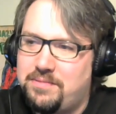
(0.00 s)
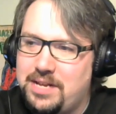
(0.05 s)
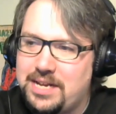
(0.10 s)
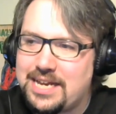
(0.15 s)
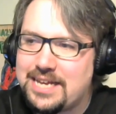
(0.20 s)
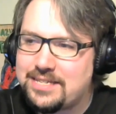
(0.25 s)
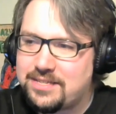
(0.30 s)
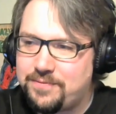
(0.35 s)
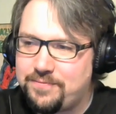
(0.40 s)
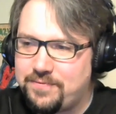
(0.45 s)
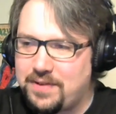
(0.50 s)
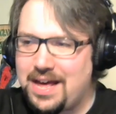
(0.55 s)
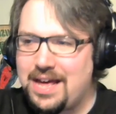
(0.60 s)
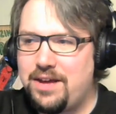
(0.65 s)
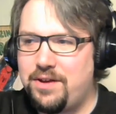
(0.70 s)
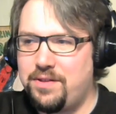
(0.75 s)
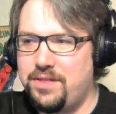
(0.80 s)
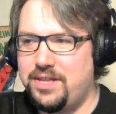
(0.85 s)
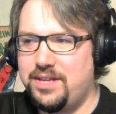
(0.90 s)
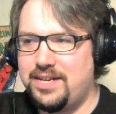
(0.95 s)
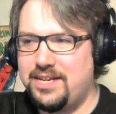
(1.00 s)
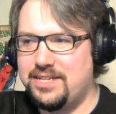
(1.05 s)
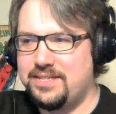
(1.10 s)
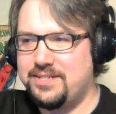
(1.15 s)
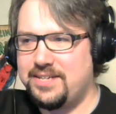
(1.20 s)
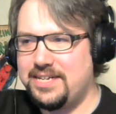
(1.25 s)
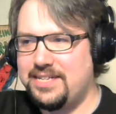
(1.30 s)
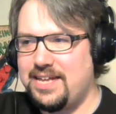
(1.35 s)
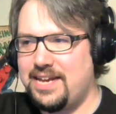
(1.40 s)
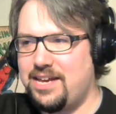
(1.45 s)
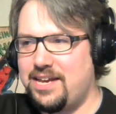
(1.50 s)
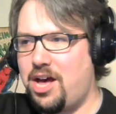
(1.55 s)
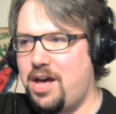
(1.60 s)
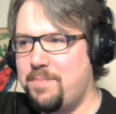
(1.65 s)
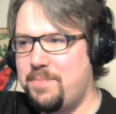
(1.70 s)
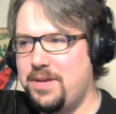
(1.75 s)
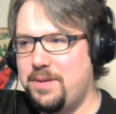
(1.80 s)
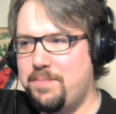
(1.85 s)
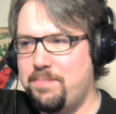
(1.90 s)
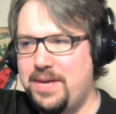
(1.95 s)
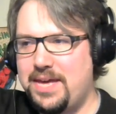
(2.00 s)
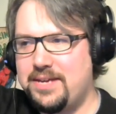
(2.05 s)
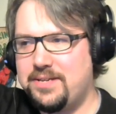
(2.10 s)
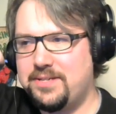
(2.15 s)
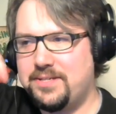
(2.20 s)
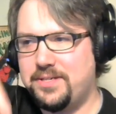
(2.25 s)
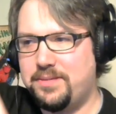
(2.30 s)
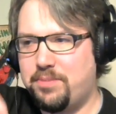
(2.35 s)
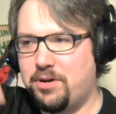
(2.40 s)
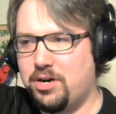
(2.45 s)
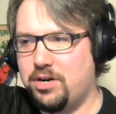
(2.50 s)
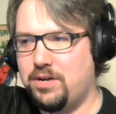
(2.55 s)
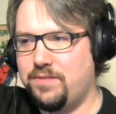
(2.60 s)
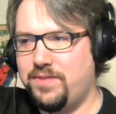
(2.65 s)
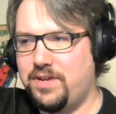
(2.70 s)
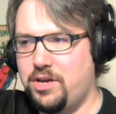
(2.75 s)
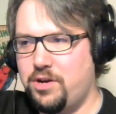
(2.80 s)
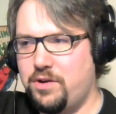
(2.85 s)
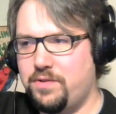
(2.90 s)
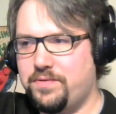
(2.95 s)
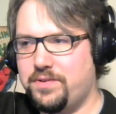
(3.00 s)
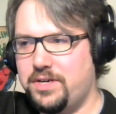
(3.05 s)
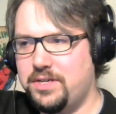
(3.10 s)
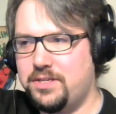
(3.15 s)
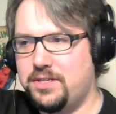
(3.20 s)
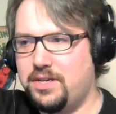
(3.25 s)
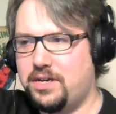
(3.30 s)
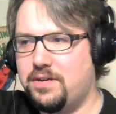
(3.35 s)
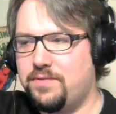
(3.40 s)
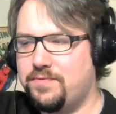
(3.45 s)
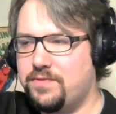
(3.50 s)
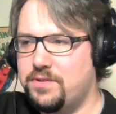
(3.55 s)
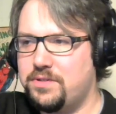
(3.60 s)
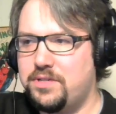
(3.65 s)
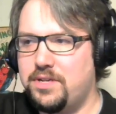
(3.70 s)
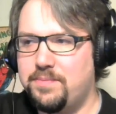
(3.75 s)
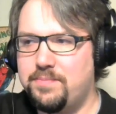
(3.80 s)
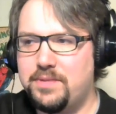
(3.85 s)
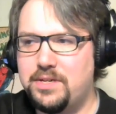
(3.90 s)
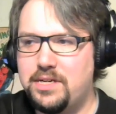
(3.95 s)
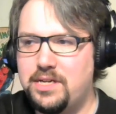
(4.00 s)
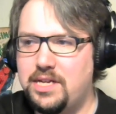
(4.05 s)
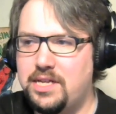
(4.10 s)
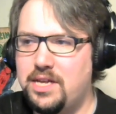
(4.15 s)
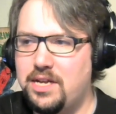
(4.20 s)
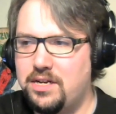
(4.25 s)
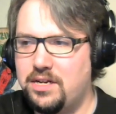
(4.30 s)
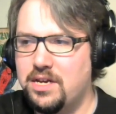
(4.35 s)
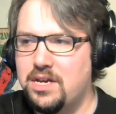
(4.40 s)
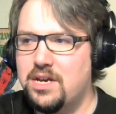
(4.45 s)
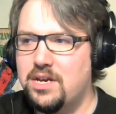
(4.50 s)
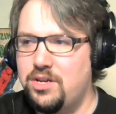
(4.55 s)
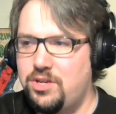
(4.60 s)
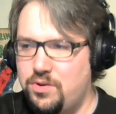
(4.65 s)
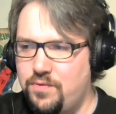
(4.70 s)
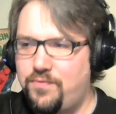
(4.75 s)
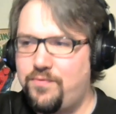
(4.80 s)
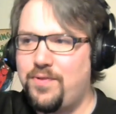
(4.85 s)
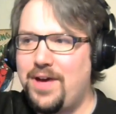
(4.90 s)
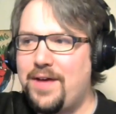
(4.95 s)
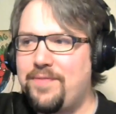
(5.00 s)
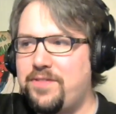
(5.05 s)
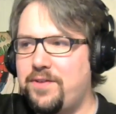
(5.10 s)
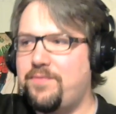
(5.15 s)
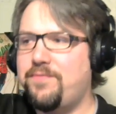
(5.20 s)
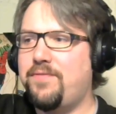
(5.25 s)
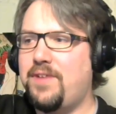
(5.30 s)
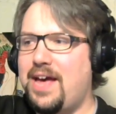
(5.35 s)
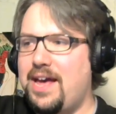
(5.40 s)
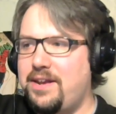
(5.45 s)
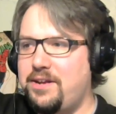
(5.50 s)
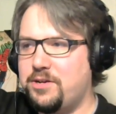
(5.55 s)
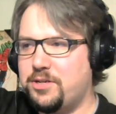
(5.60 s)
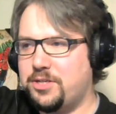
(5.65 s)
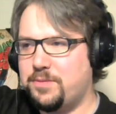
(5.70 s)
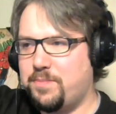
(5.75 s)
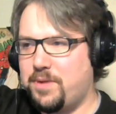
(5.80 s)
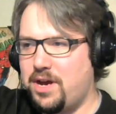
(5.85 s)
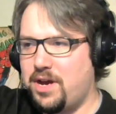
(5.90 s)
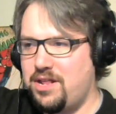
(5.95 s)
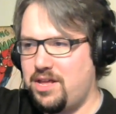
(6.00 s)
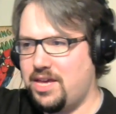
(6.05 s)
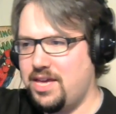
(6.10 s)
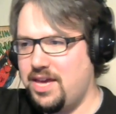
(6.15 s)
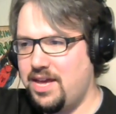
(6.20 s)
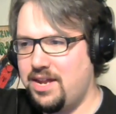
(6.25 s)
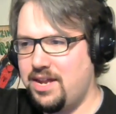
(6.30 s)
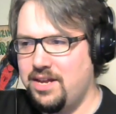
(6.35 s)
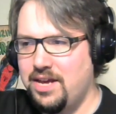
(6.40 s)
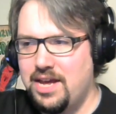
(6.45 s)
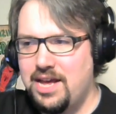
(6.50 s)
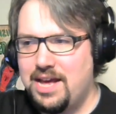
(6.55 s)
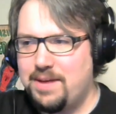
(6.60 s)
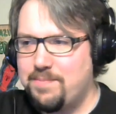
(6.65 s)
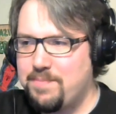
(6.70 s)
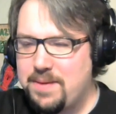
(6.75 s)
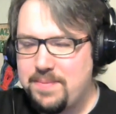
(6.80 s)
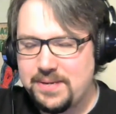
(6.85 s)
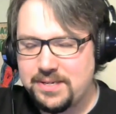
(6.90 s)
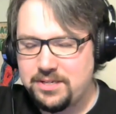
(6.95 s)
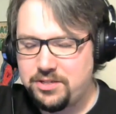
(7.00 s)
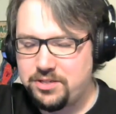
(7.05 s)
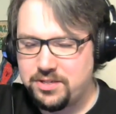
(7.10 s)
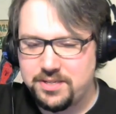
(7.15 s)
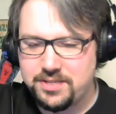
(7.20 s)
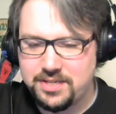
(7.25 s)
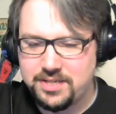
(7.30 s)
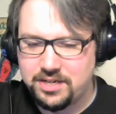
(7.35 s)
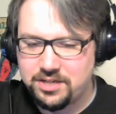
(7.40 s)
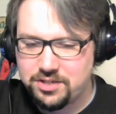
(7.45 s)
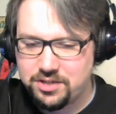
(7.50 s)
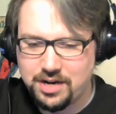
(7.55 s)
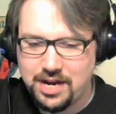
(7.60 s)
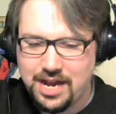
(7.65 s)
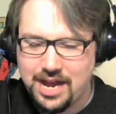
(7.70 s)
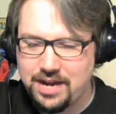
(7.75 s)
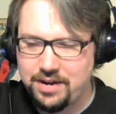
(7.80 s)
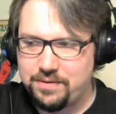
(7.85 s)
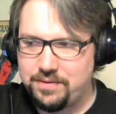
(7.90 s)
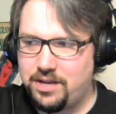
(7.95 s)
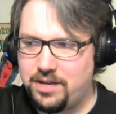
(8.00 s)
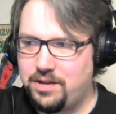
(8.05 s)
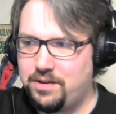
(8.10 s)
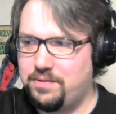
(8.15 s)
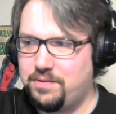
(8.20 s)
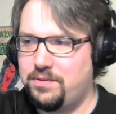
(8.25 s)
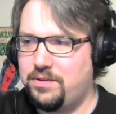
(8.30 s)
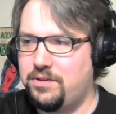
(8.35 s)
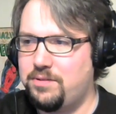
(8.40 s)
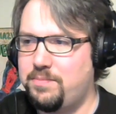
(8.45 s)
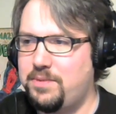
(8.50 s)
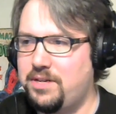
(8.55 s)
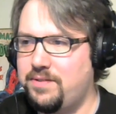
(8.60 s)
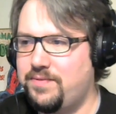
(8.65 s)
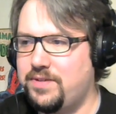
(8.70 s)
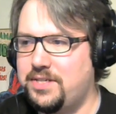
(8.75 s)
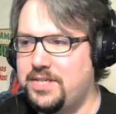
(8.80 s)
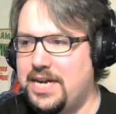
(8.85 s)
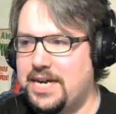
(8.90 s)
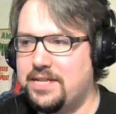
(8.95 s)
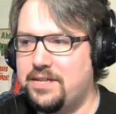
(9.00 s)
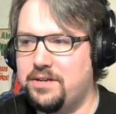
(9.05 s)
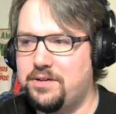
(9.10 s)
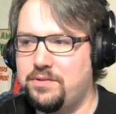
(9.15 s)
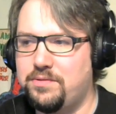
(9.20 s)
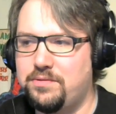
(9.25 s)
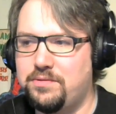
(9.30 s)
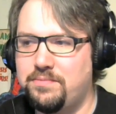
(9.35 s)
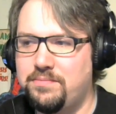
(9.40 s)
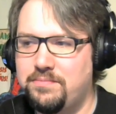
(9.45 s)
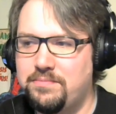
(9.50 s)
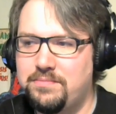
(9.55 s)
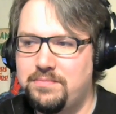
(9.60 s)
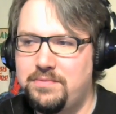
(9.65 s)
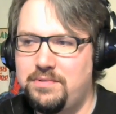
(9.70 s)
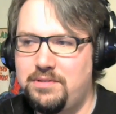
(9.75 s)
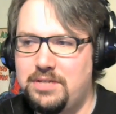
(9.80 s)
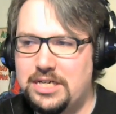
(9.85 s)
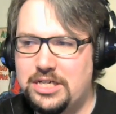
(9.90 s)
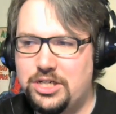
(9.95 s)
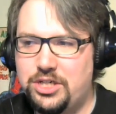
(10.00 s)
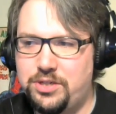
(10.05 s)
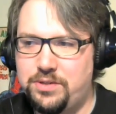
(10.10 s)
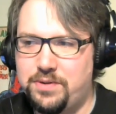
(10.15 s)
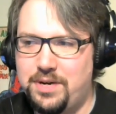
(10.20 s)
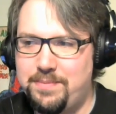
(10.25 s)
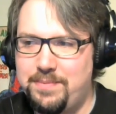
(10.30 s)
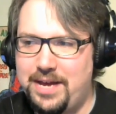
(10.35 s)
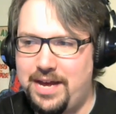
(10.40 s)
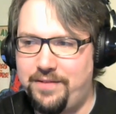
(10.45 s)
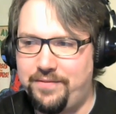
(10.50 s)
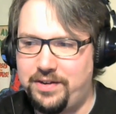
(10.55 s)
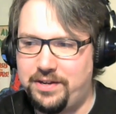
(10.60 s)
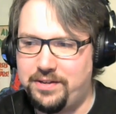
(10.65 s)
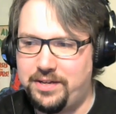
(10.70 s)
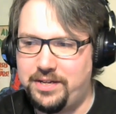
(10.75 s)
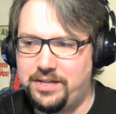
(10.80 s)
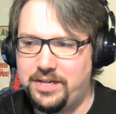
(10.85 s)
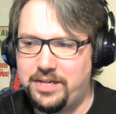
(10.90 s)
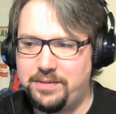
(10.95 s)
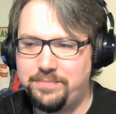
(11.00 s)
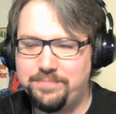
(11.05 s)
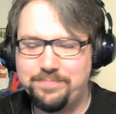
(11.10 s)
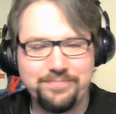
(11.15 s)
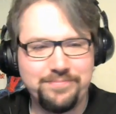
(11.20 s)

Like, it's a file, and like it's like they copy and pasted part of it over itself or something, and then you have to find your spot again. Maybe it's just Stitcher. I don't know. A little bit of a technical issue I'm having lately.